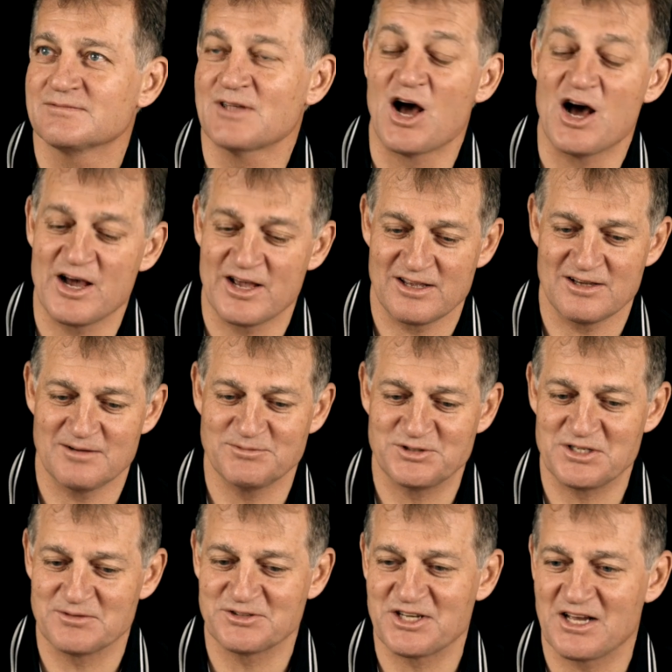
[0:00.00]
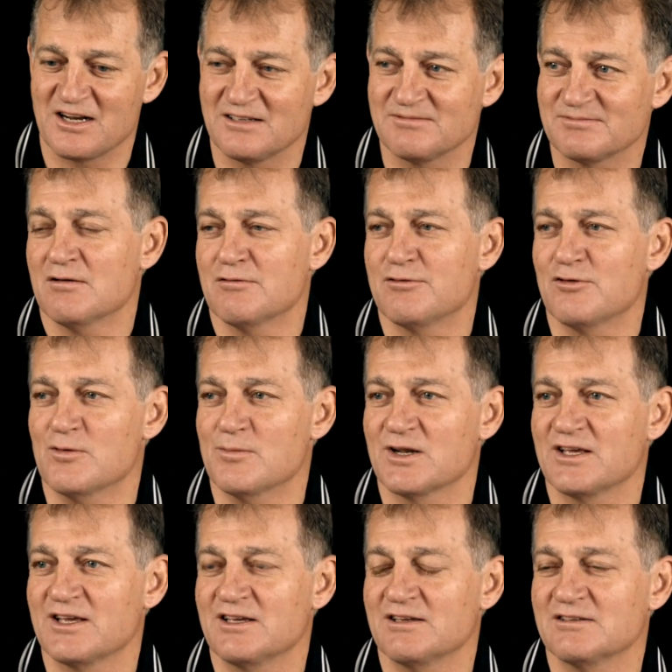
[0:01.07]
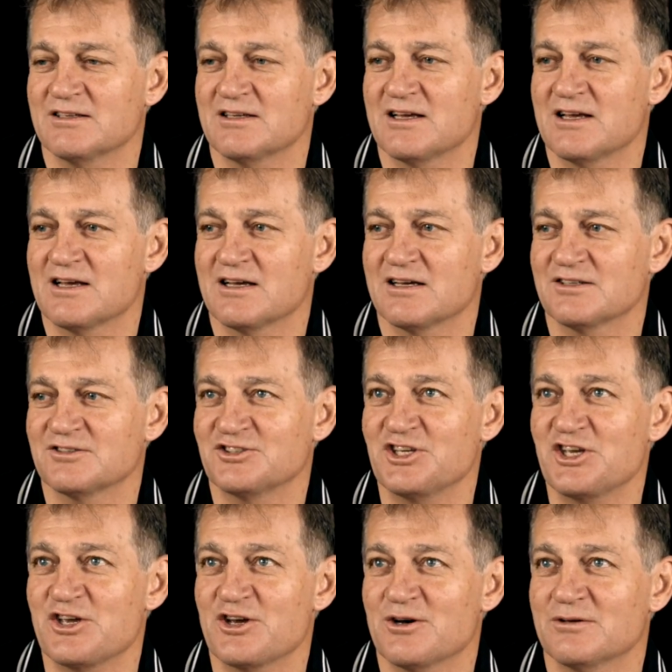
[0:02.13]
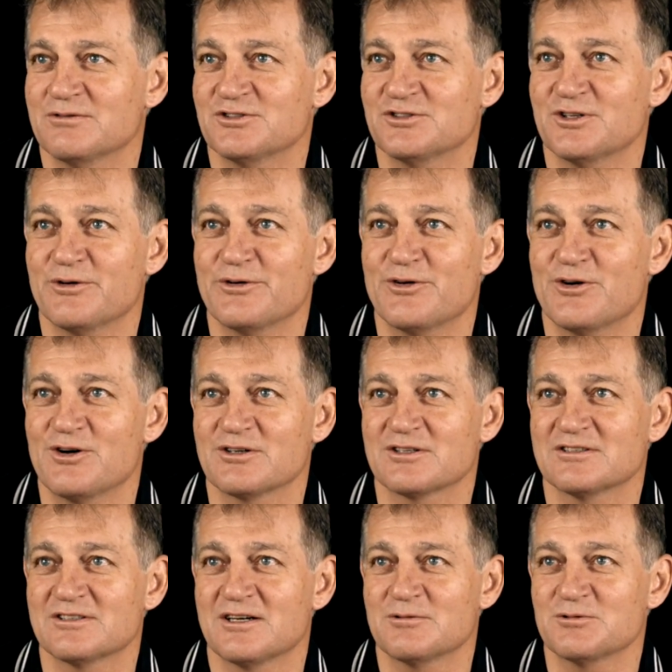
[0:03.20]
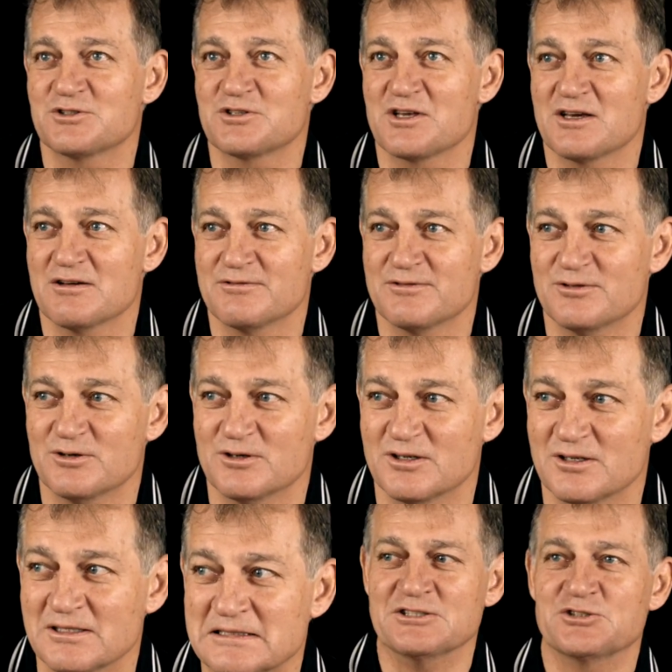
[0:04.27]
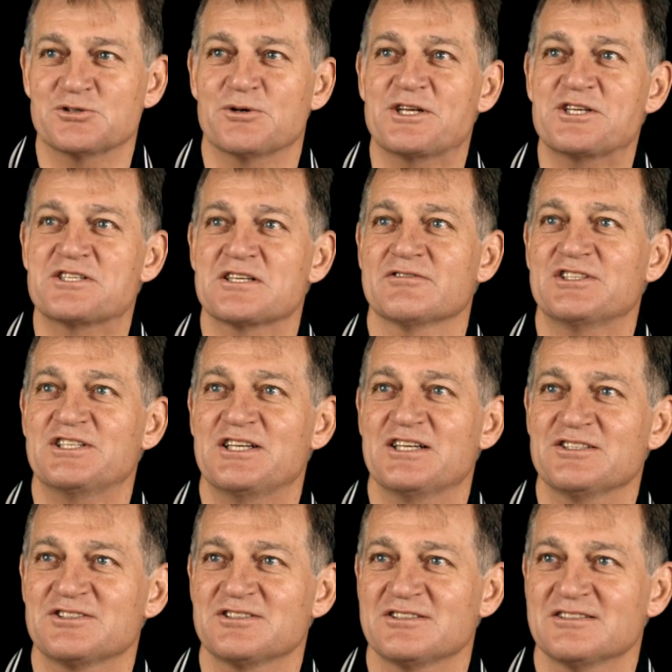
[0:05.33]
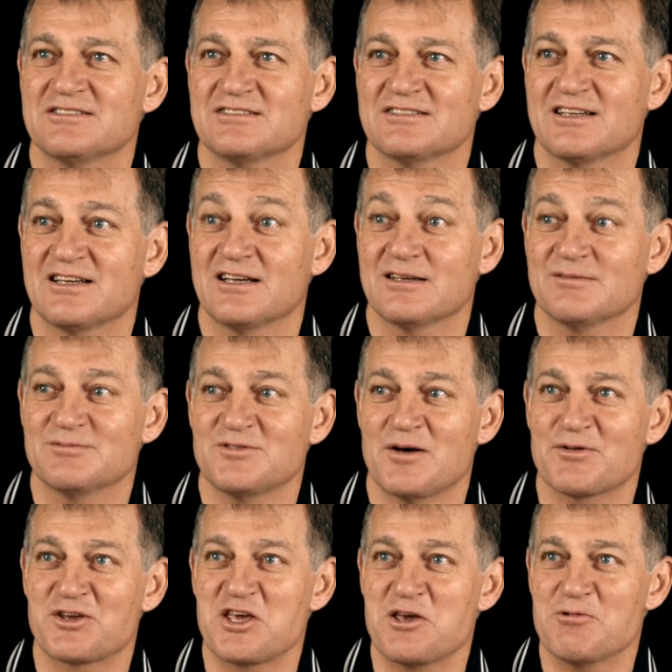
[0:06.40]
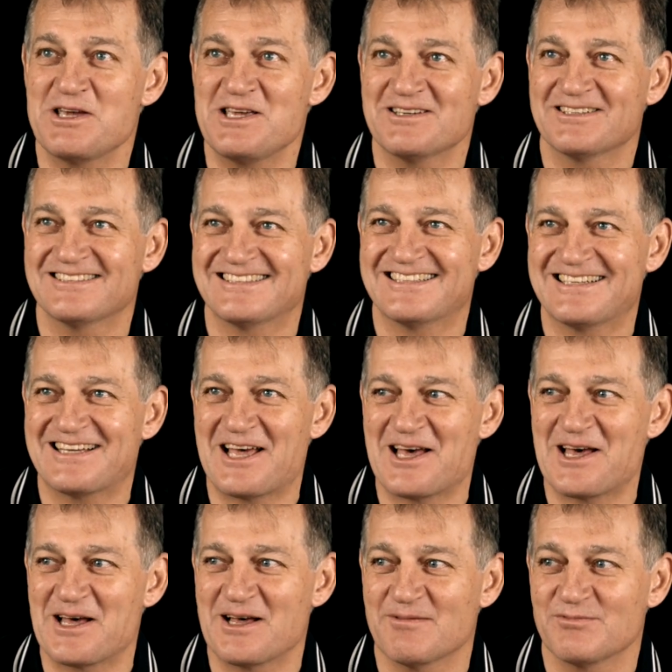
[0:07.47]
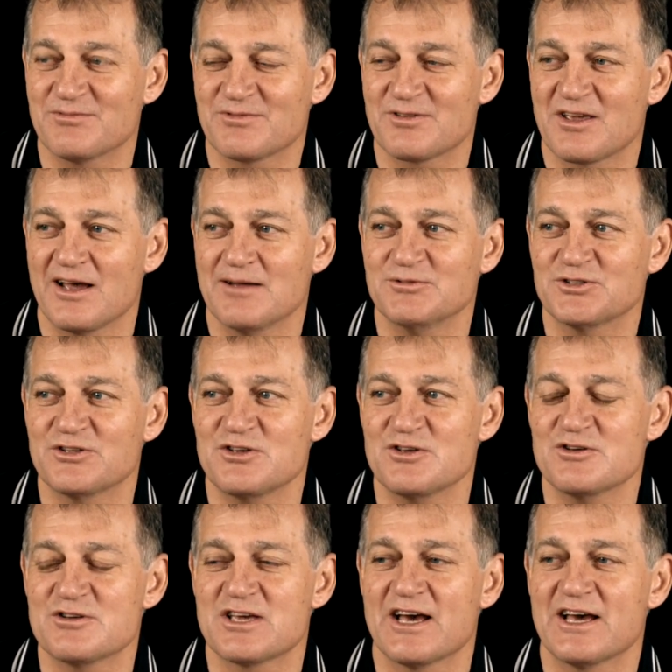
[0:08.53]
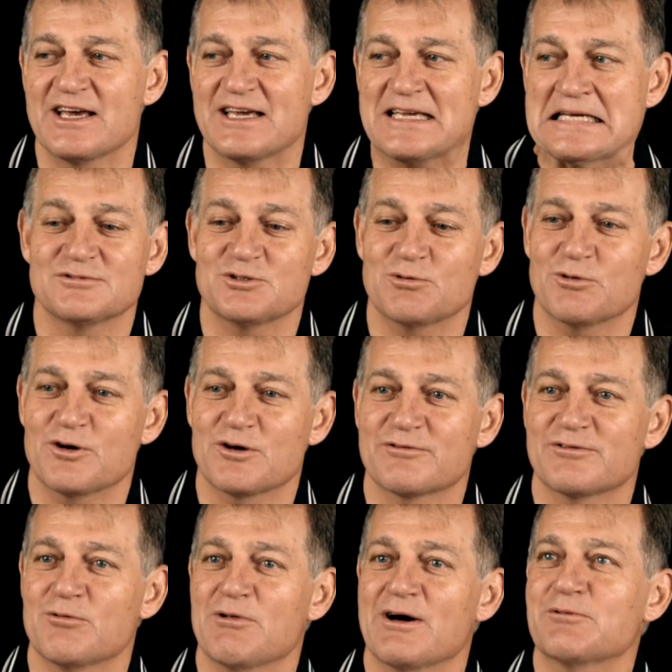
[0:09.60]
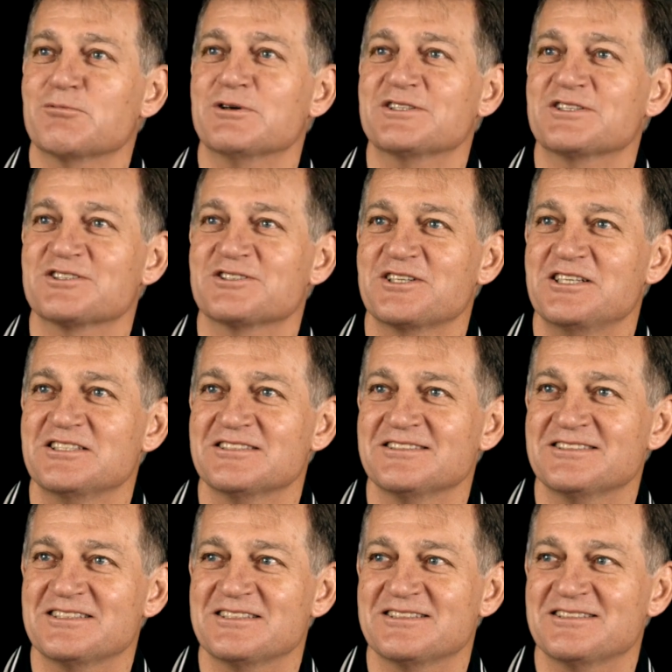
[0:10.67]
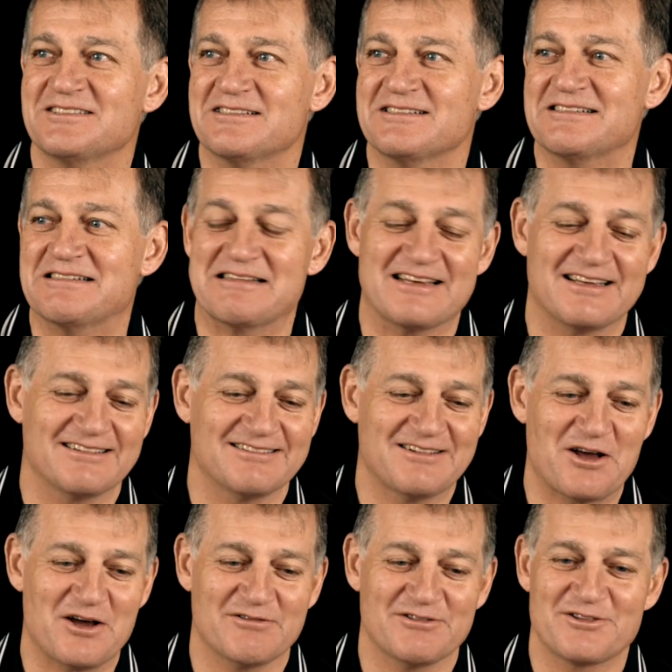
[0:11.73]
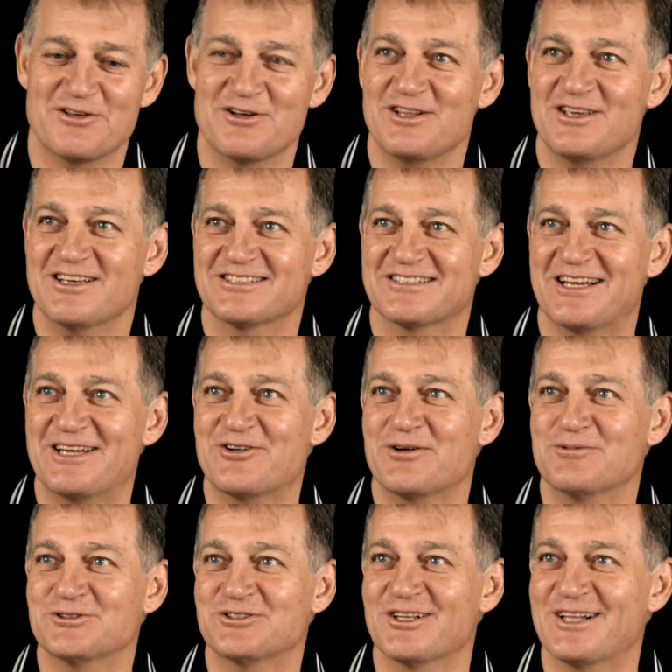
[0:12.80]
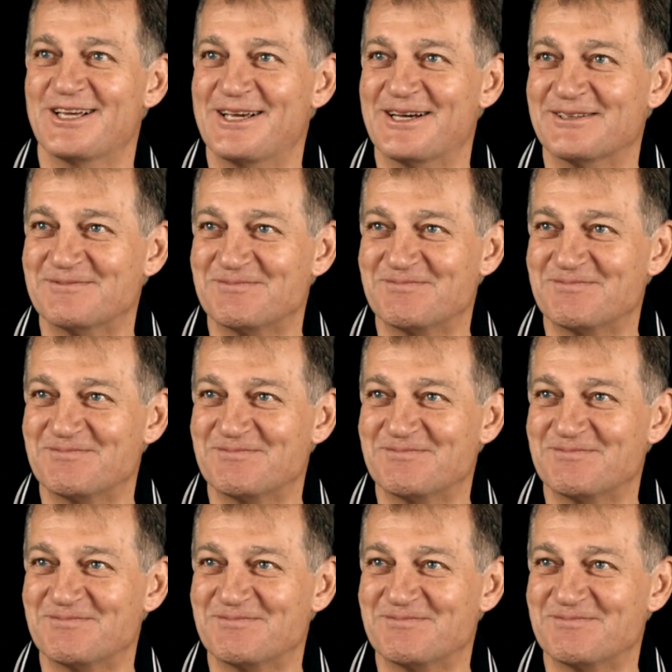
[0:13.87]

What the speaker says: Hi, I'm Dion Taylor, formerly CEO of Snow+Rock. I was there for 27 years. I'm a Kiwi. Came to the UK to work for one winter season, and over 30 years later, I'm still here.